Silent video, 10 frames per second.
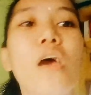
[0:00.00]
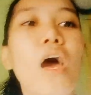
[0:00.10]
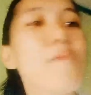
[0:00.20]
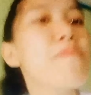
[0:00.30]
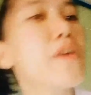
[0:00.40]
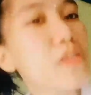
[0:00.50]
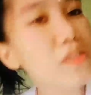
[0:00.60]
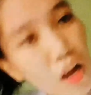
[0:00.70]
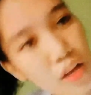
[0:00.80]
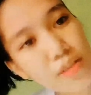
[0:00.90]
I'm
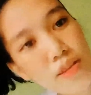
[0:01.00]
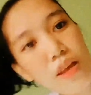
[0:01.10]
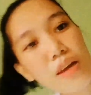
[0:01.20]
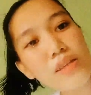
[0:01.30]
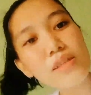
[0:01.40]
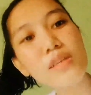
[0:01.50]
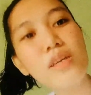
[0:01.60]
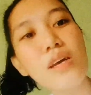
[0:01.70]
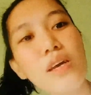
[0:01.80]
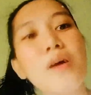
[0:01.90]
exhausted,
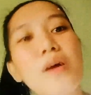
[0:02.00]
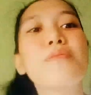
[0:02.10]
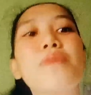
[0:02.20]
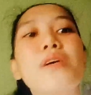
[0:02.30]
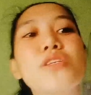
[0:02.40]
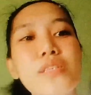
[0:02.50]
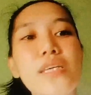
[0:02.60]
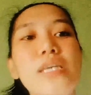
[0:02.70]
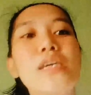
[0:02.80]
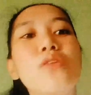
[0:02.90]
but you
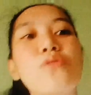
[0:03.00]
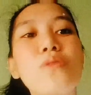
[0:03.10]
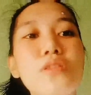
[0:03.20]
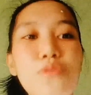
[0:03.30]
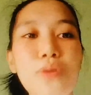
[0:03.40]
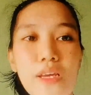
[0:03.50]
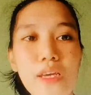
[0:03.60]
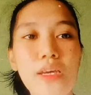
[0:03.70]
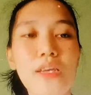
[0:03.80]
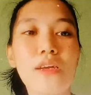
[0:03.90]
see, it was
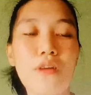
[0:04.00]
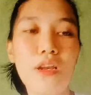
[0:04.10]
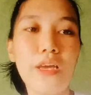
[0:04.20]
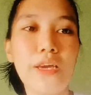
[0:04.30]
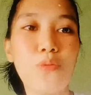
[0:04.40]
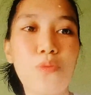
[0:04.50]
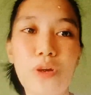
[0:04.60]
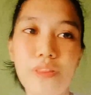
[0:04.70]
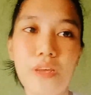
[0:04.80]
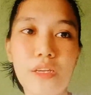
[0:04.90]
really
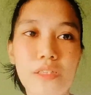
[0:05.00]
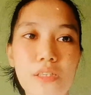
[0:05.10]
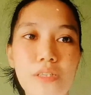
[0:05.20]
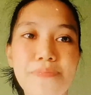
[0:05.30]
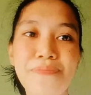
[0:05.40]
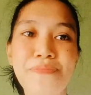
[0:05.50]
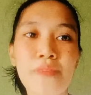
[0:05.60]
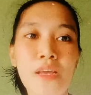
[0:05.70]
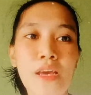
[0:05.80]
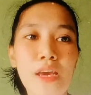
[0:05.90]
worth it.
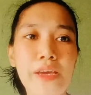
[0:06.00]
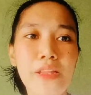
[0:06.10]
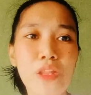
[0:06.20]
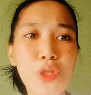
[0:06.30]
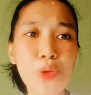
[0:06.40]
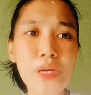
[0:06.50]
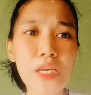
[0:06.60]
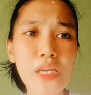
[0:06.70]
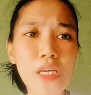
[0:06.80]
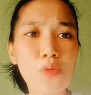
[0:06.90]
And
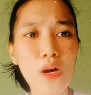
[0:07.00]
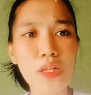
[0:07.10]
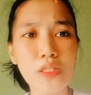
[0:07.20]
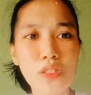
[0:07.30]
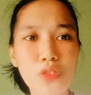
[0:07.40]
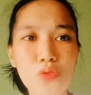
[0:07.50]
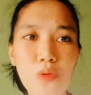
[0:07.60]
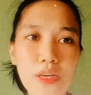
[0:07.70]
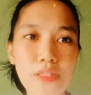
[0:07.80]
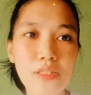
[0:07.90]
doing once,
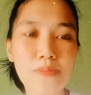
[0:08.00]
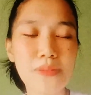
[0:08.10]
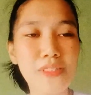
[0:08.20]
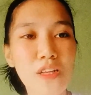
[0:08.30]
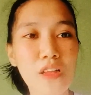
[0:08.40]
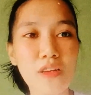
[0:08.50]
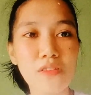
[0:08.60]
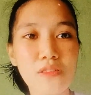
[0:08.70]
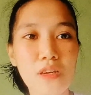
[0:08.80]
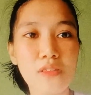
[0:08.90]
twice physical
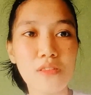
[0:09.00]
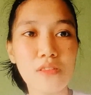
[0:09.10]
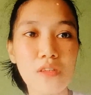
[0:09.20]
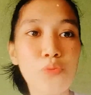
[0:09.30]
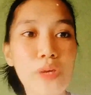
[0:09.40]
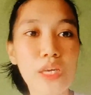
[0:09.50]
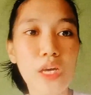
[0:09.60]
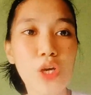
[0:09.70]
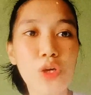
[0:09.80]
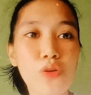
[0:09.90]
exercises in a week
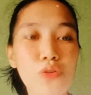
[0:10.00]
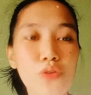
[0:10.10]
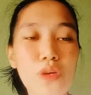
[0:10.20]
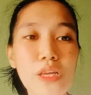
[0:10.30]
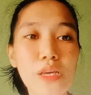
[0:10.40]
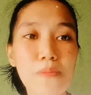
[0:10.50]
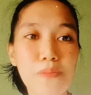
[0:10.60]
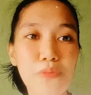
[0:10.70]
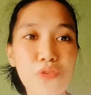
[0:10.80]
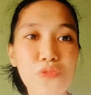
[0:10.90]
could really
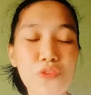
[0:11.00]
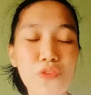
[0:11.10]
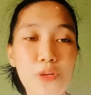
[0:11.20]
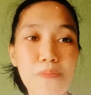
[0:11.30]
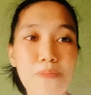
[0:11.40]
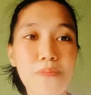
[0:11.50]
improve your